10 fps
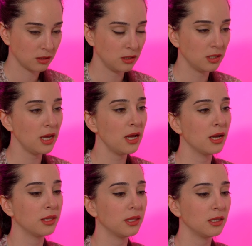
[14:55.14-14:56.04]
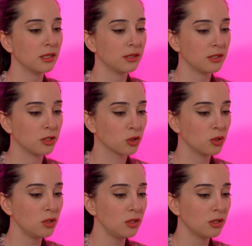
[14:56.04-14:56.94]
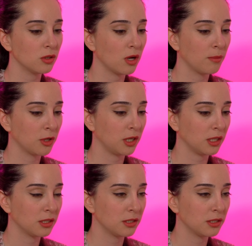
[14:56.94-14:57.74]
yeah, I think that this is good. I'm gonna hit